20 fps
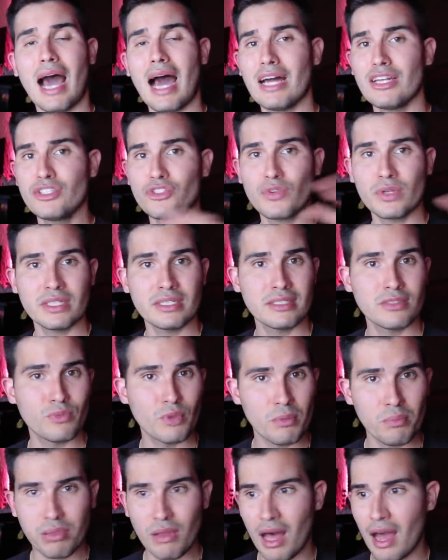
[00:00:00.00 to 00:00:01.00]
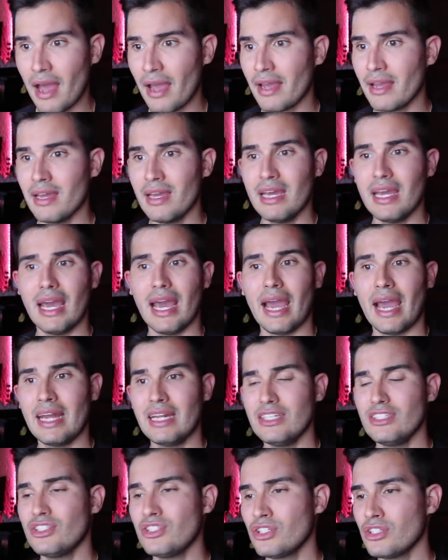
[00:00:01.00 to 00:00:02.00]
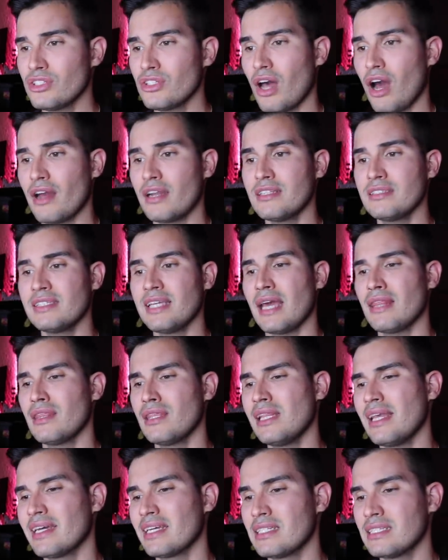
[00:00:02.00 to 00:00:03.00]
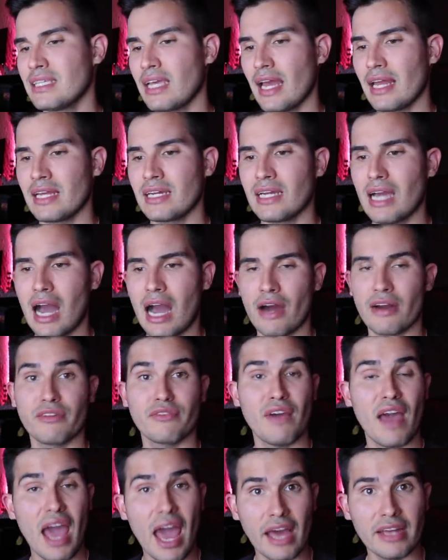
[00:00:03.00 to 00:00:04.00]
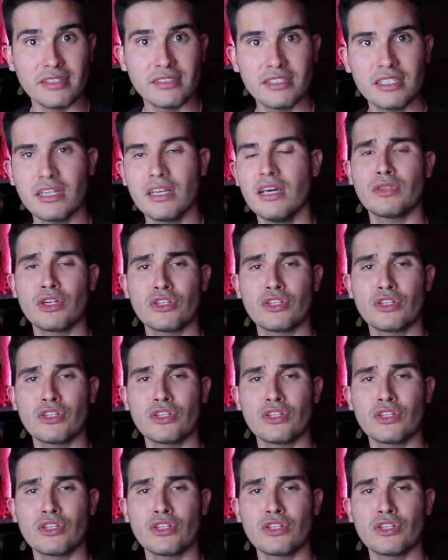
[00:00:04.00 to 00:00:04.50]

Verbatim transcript: Andre's reply, and it's just honestly, I think like it's getting out of hand.